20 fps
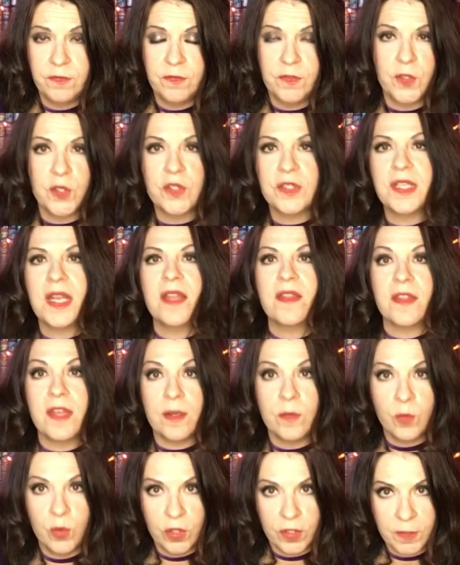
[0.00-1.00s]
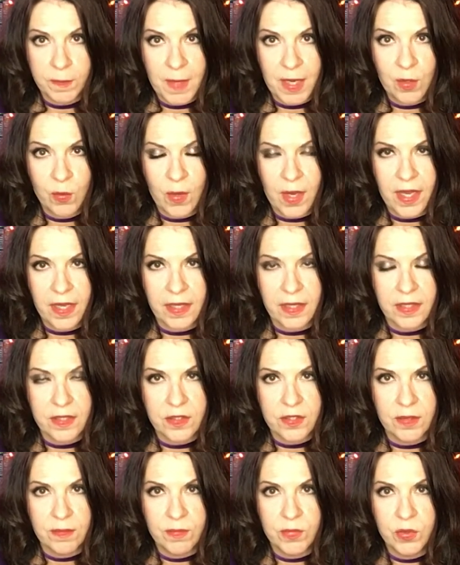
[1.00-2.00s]
first and then work my way
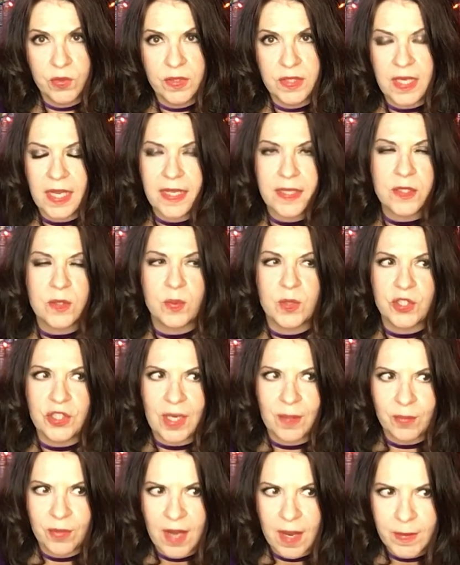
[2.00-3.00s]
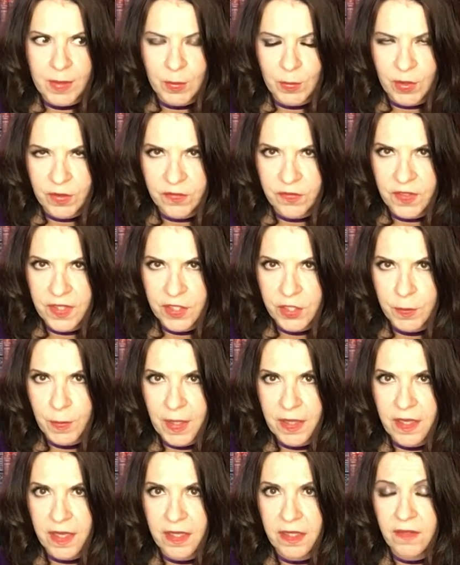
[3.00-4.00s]
into Moondance, which I probably won't finish by
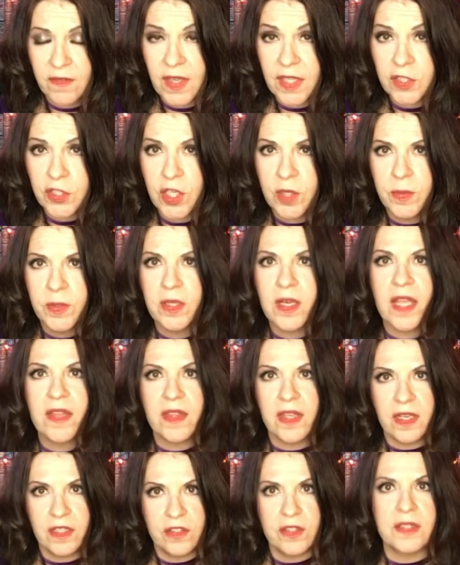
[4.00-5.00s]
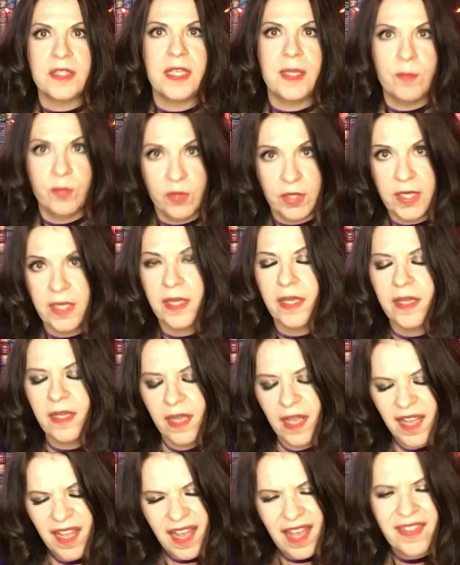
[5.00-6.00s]
the end of October, and then I'll just keep reading it.
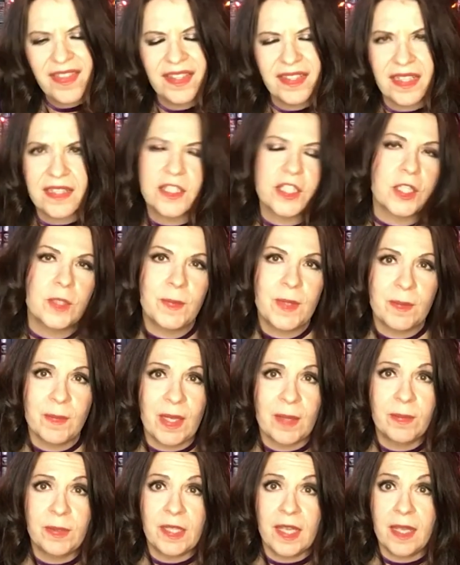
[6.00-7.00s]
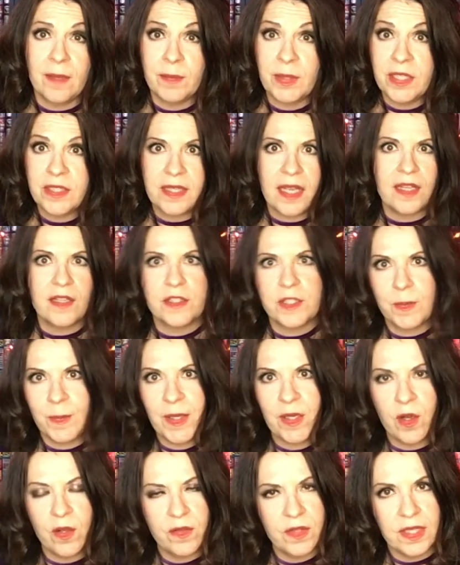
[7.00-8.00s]
I think that's going to be my plan because I could
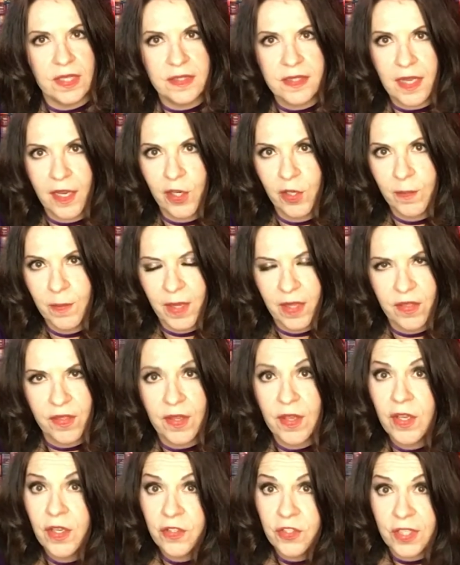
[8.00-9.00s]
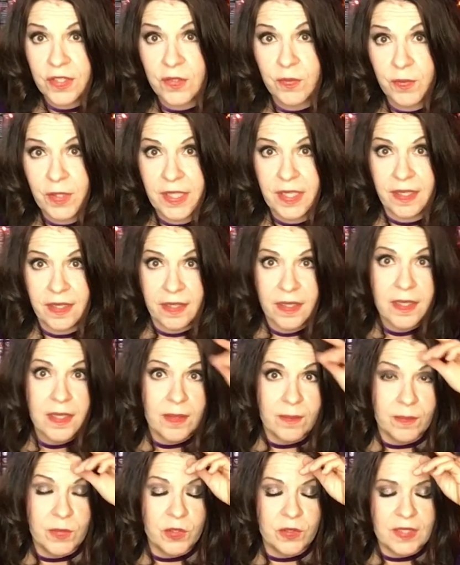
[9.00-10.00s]
spend the entire month just reading
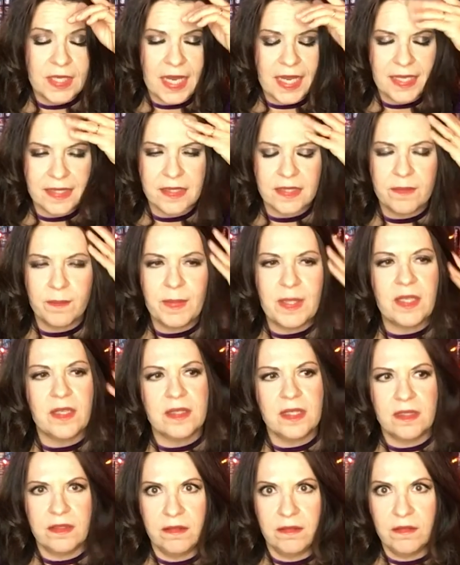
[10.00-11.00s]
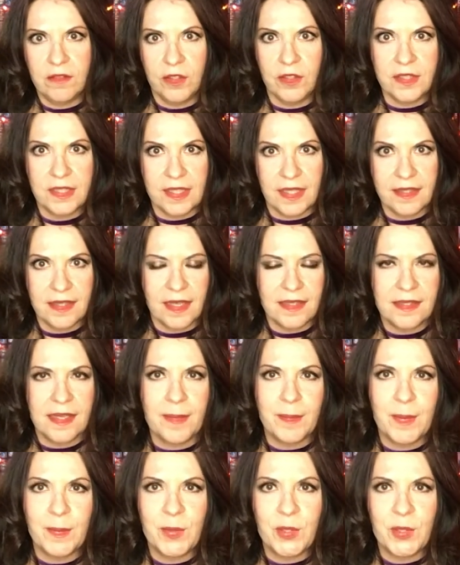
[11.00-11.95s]
Moondance because it looks like that type of